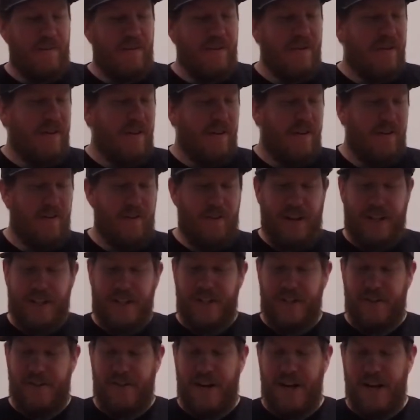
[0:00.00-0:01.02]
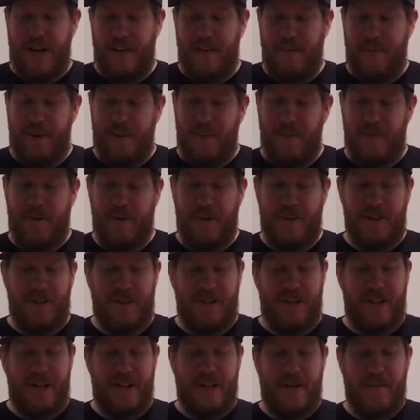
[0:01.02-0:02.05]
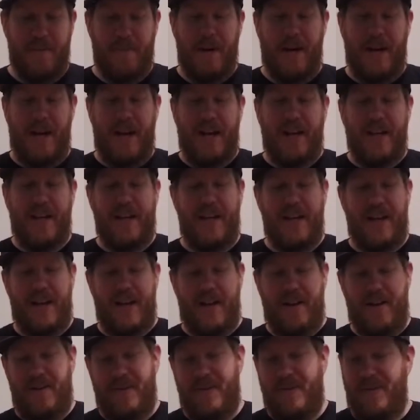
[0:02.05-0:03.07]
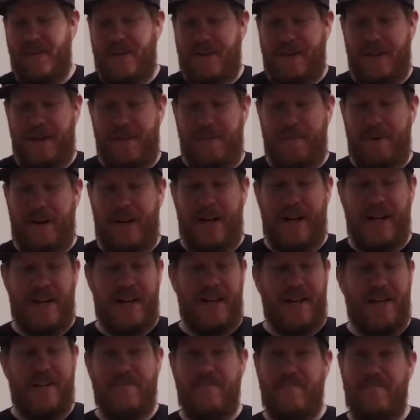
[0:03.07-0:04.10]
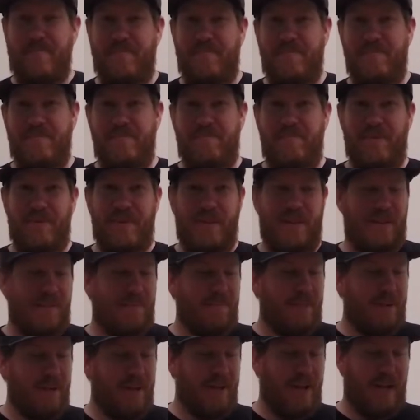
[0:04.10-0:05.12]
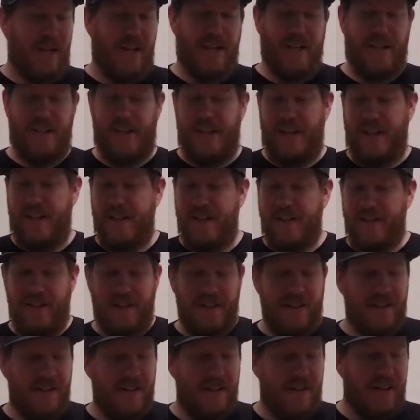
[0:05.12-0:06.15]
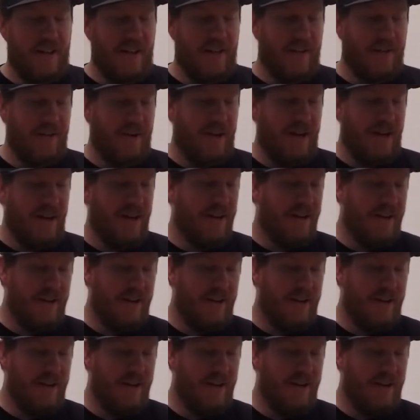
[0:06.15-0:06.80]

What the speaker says: flex around a bit more inside your pack, and you can pack that pretty easily anywhere.